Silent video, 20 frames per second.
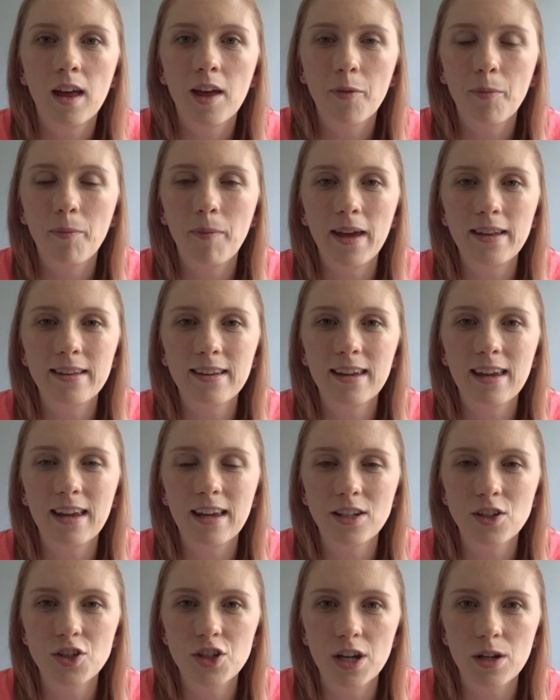
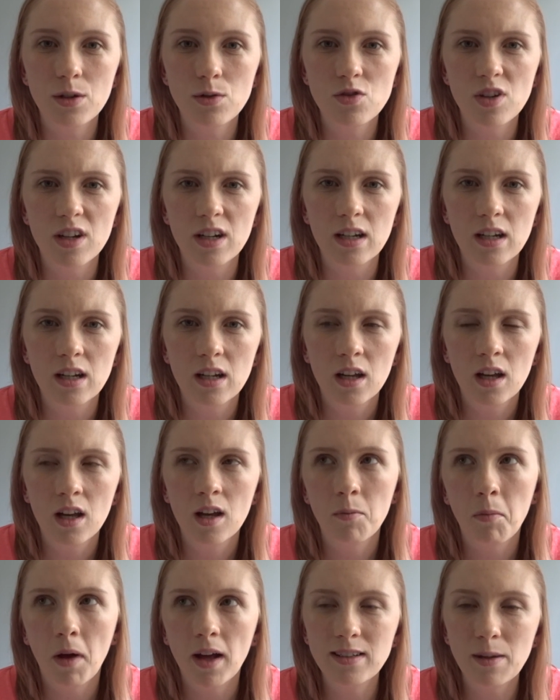Medicating children.
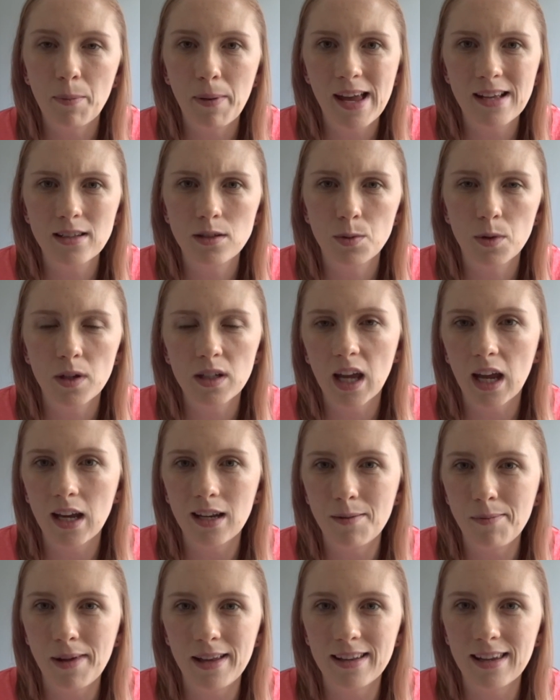It depends what kind
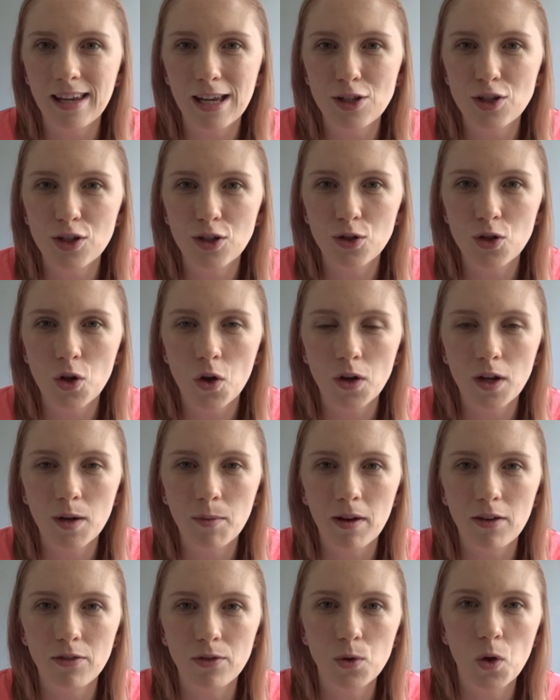of medication you're talking
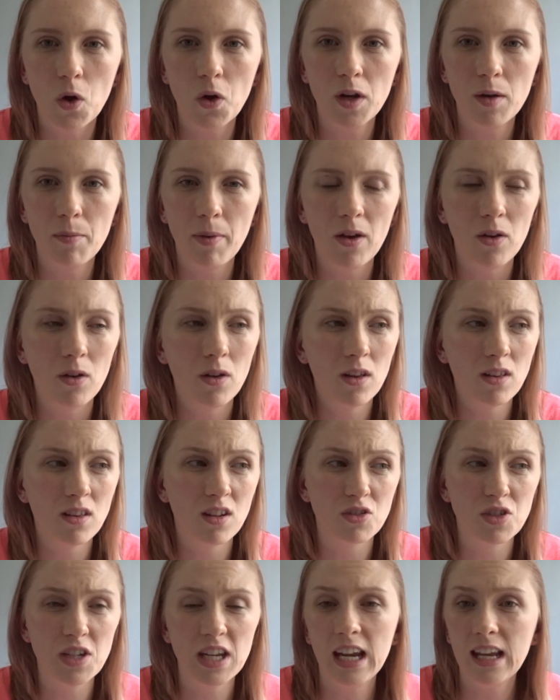about. If you're talking about
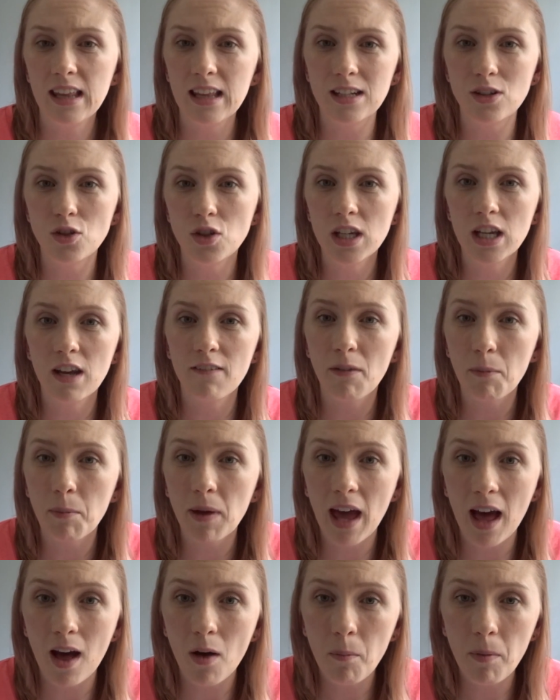their teething, so you give them
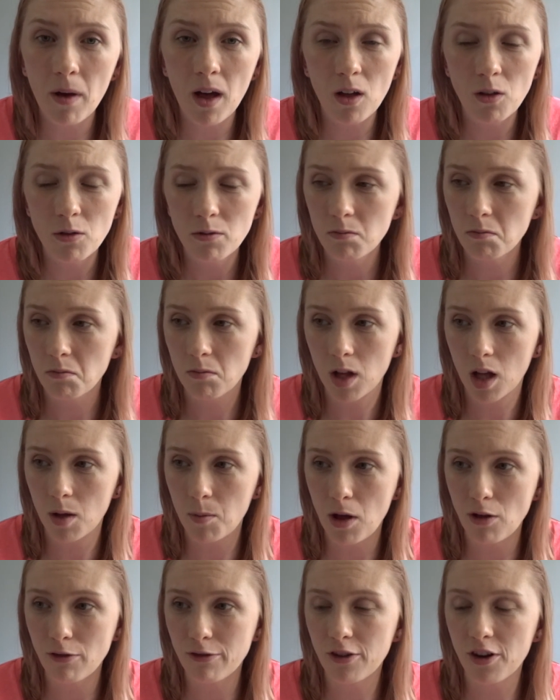Calpol, I'm
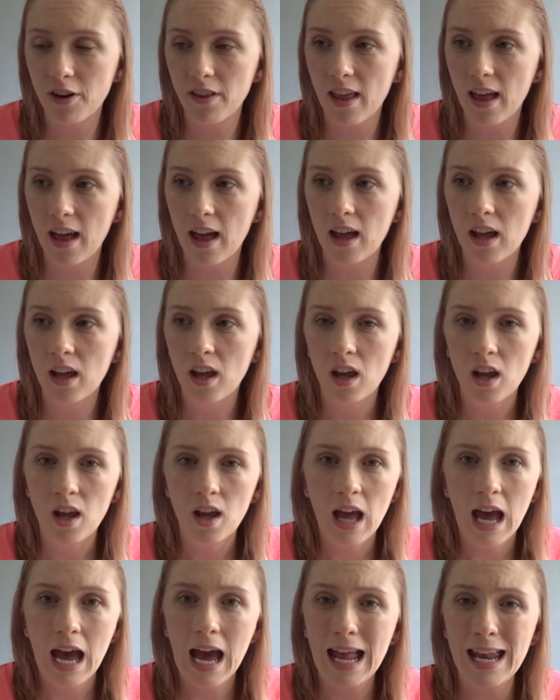all for that.
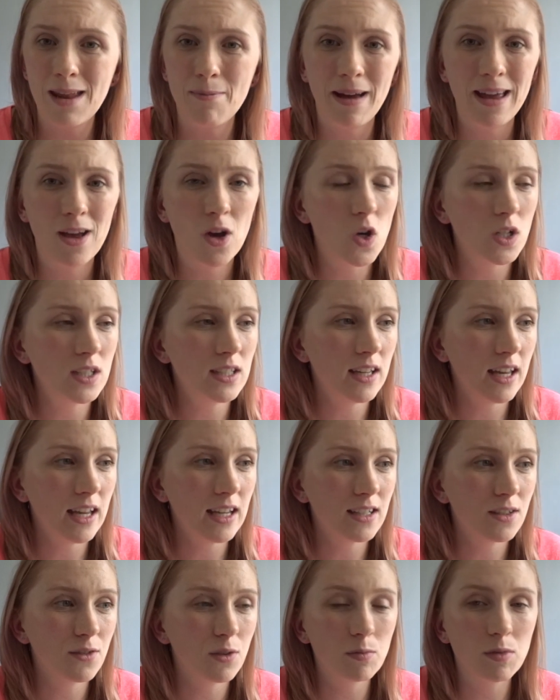
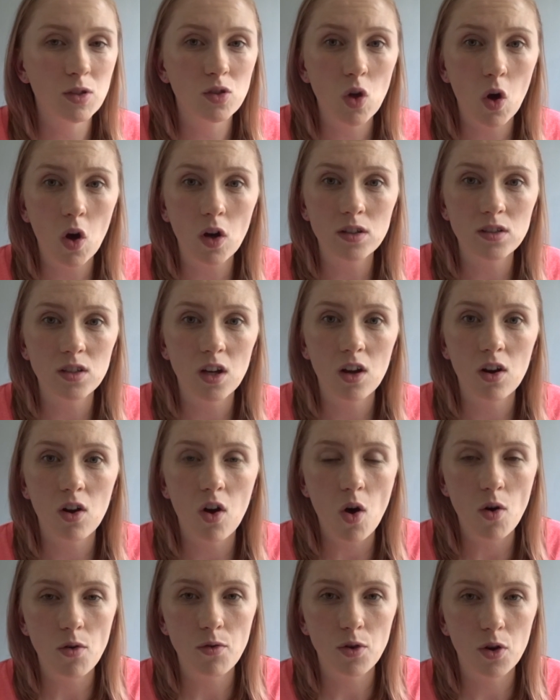Antibiotics from the doctor,
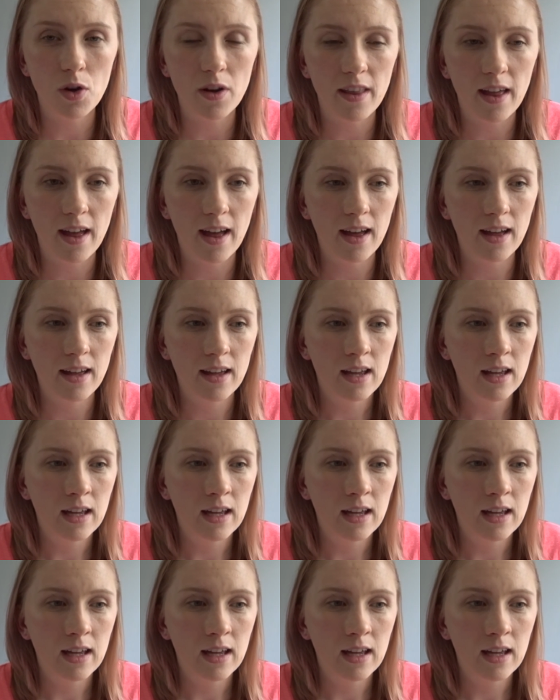all for that.